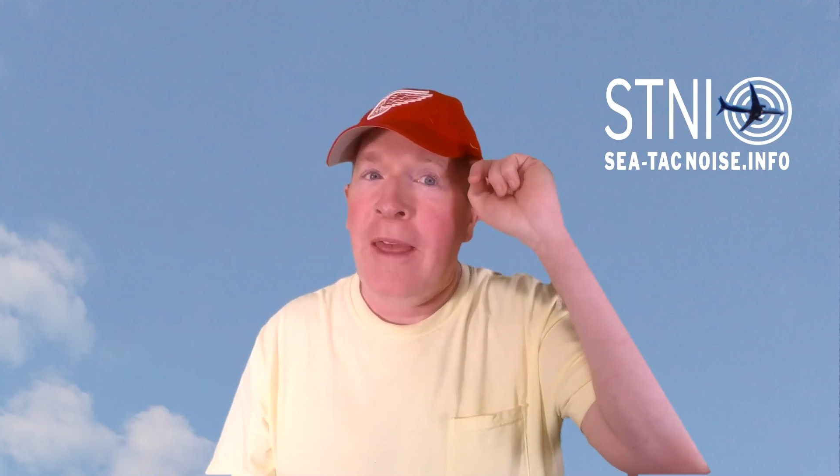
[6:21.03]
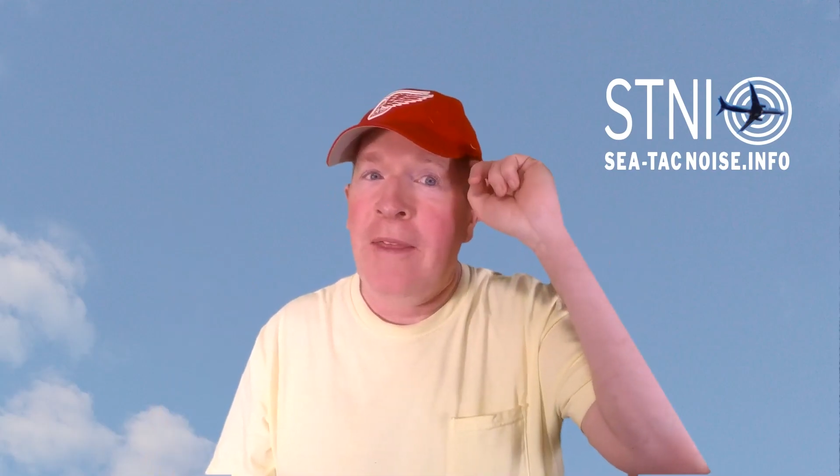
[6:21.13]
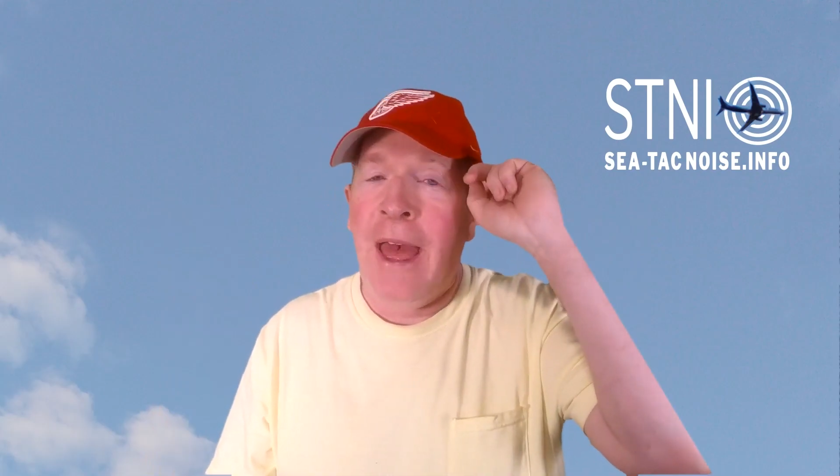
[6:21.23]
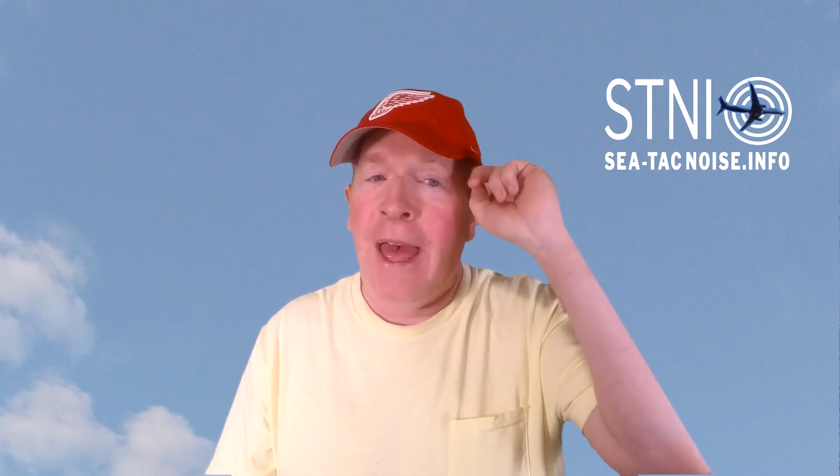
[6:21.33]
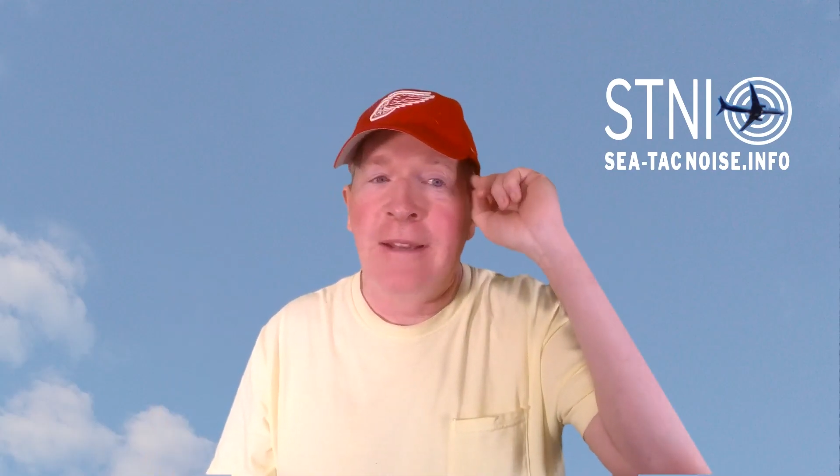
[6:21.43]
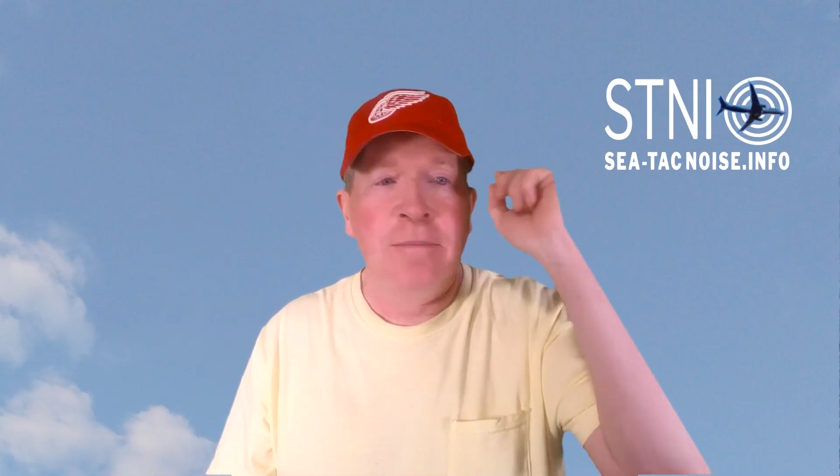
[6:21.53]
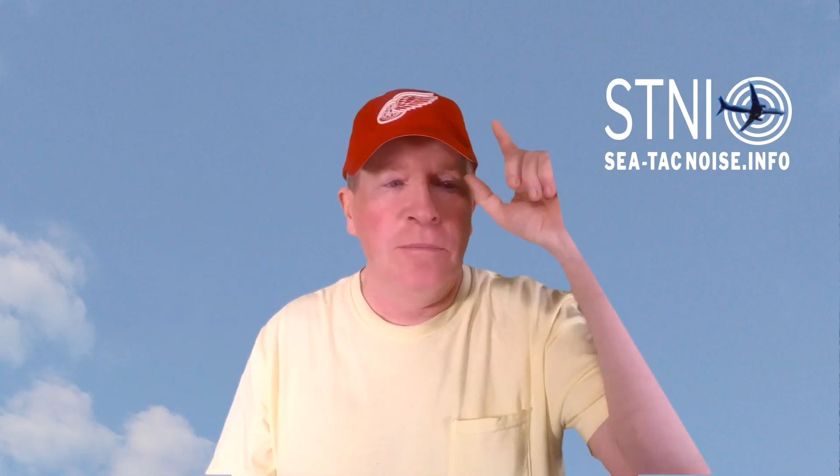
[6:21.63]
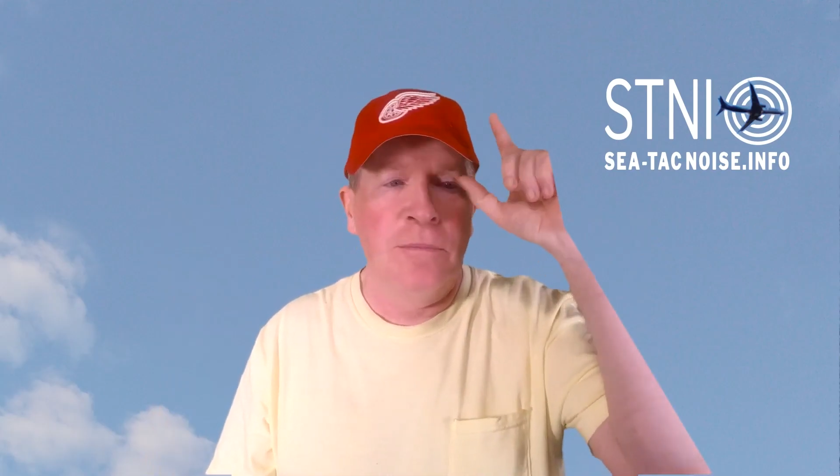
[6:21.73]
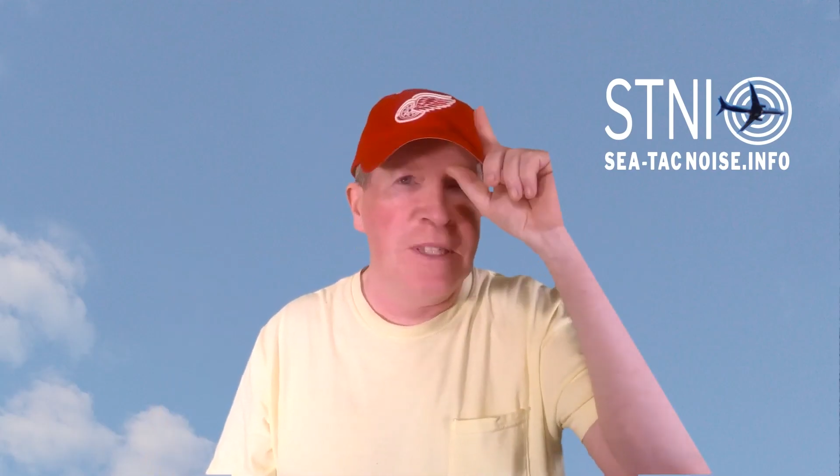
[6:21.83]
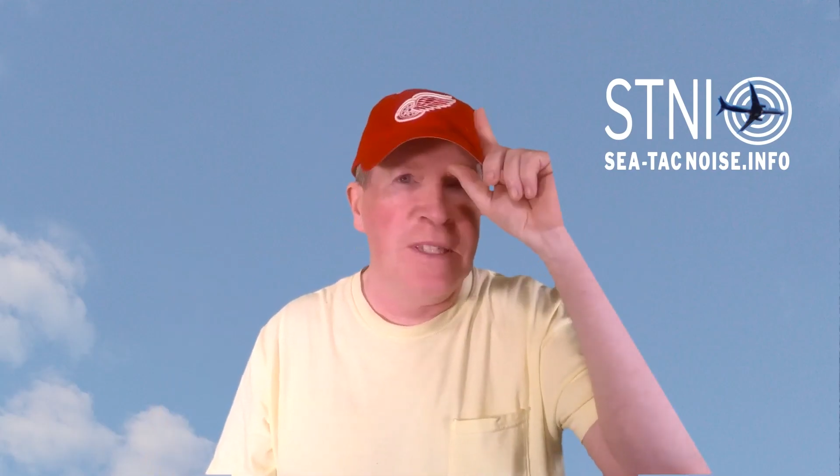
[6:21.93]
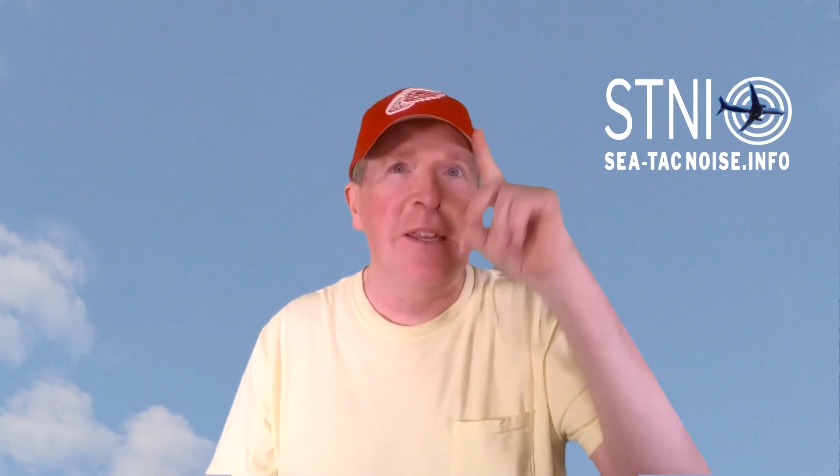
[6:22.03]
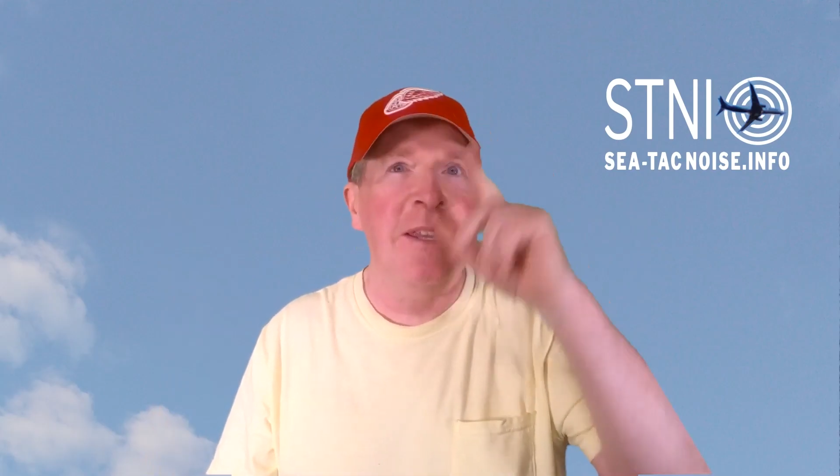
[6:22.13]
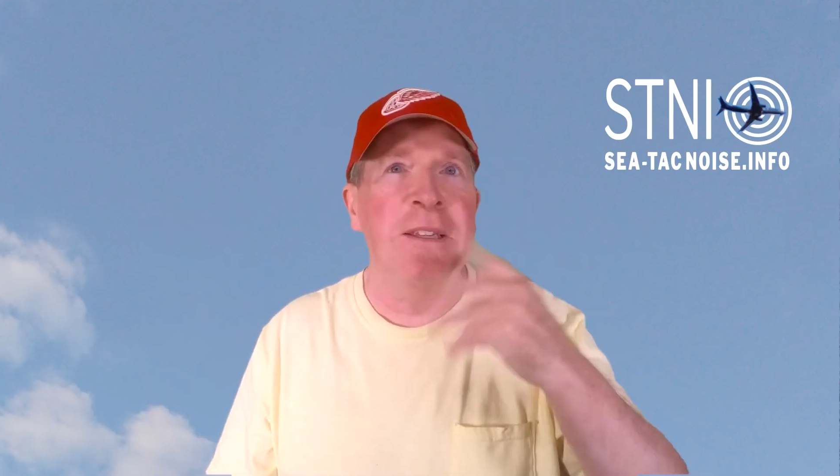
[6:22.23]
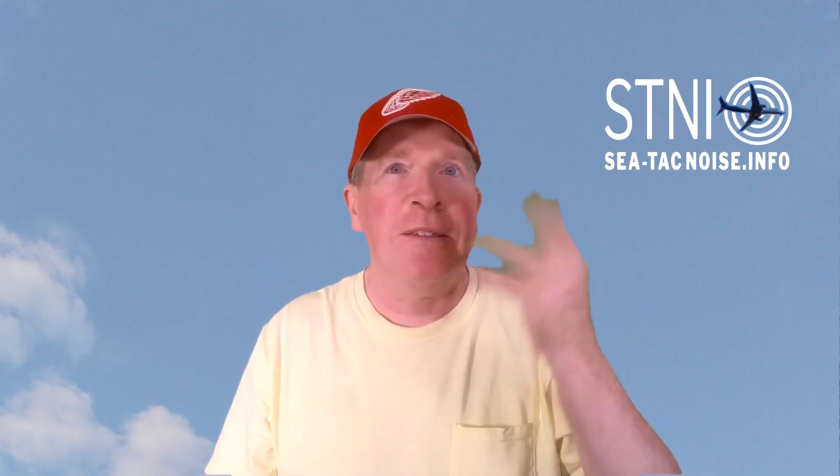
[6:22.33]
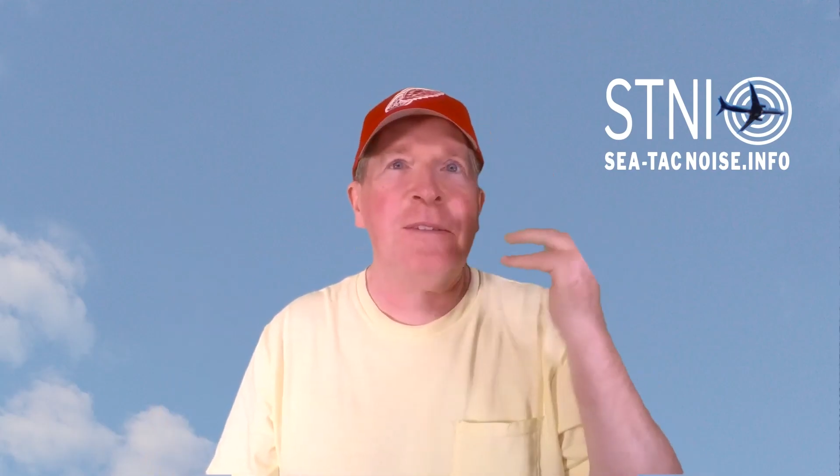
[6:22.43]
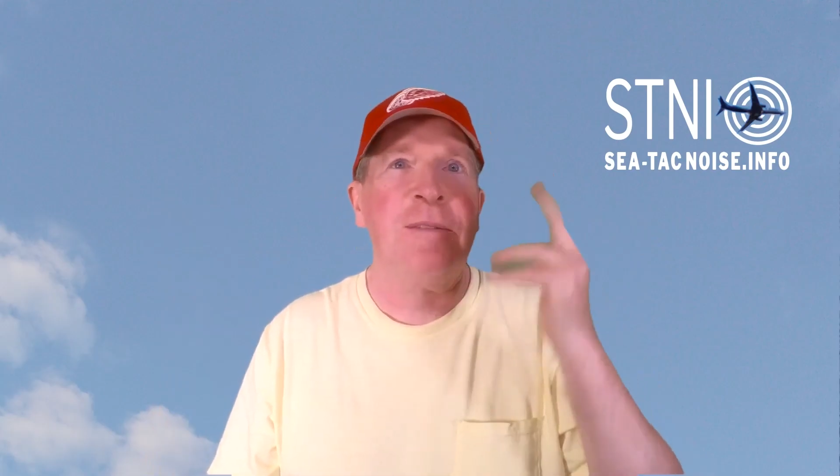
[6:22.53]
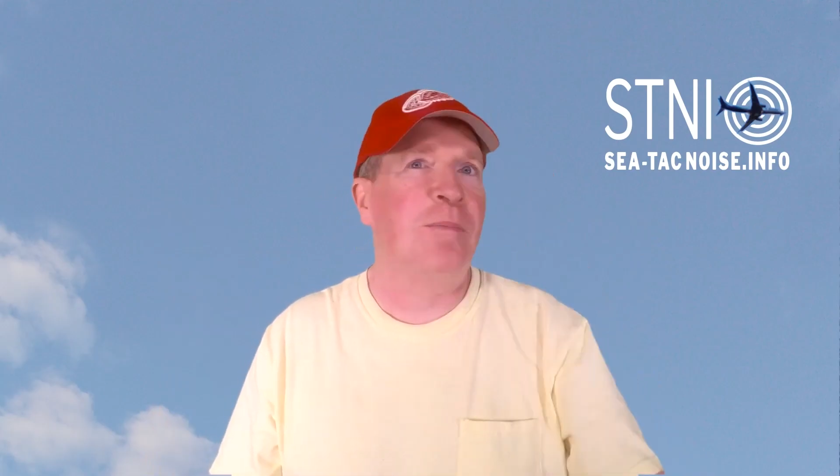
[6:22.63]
that cities